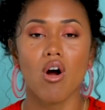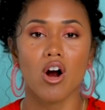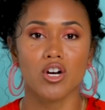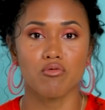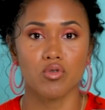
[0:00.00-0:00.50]

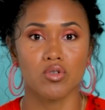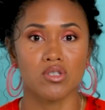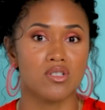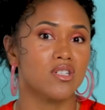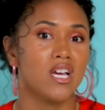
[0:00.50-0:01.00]
hard
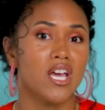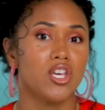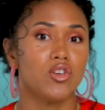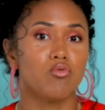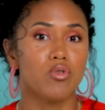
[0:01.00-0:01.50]
rules.
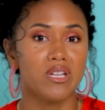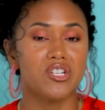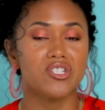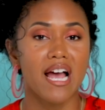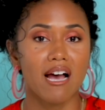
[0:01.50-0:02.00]
You really
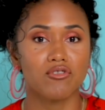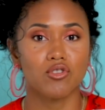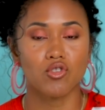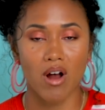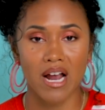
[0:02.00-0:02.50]
just have to
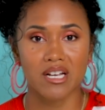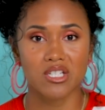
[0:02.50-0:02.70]
try and